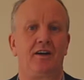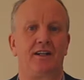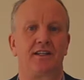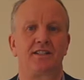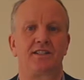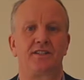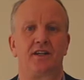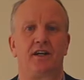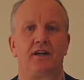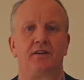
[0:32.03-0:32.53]
and
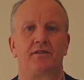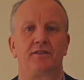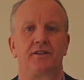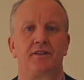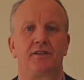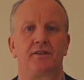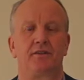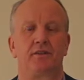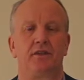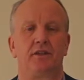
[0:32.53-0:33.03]
soft,
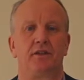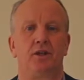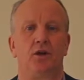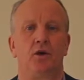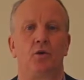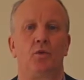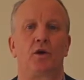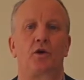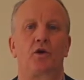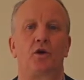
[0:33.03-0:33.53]

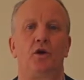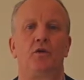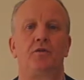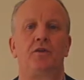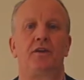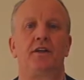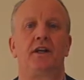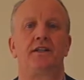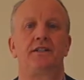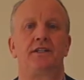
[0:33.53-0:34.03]
where
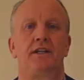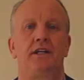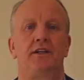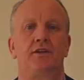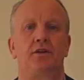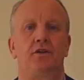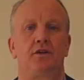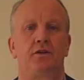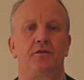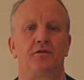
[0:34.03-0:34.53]
COVID
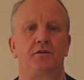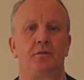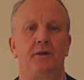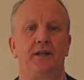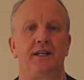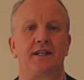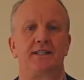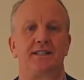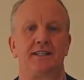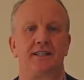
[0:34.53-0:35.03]
nineteen comfortably
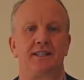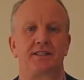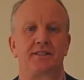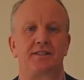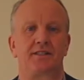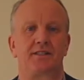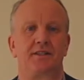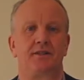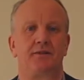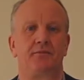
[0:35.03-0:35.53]

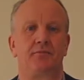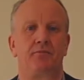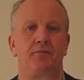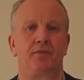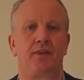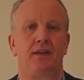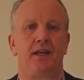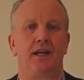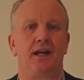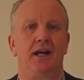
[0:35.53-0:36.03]
exists
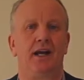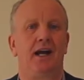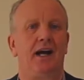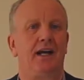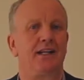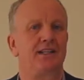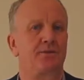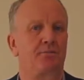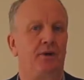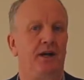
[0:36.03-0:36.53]

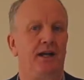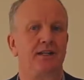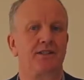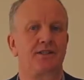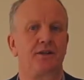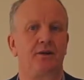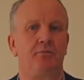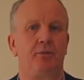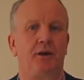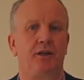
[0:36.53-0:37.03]
and spreads
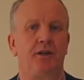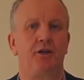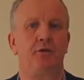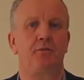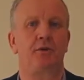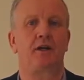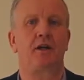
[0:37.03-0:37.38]
by human